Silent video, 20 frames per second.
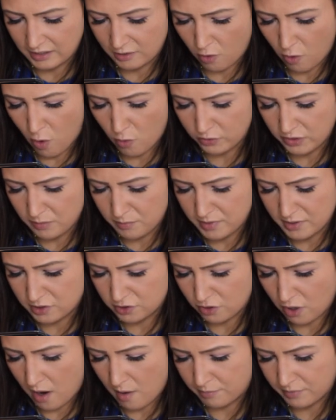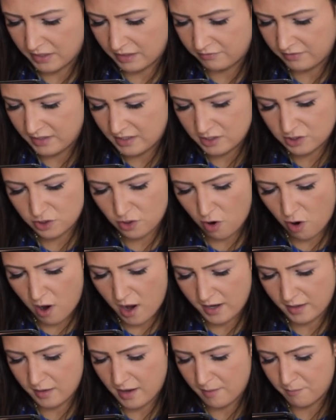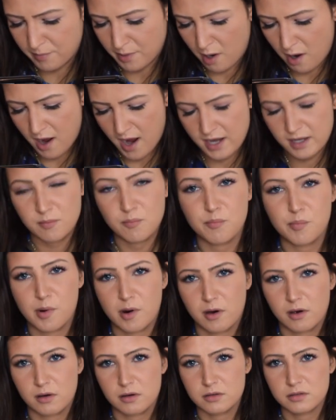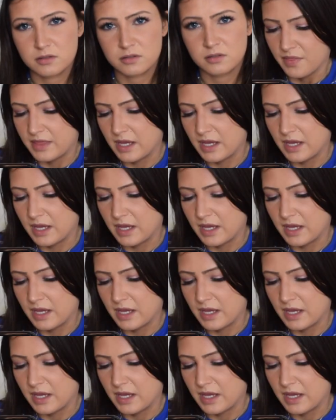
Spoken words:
can only be stopped if he is caught and behind bars.